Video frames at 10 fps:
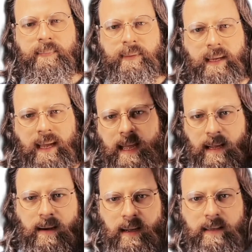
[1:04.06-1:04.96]
The hair
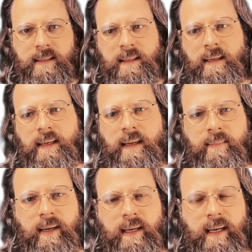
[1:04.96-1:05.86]
light is lighting up
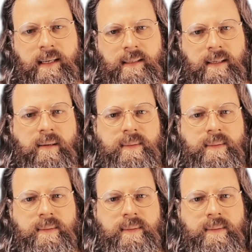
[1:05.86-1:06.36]
my hair to help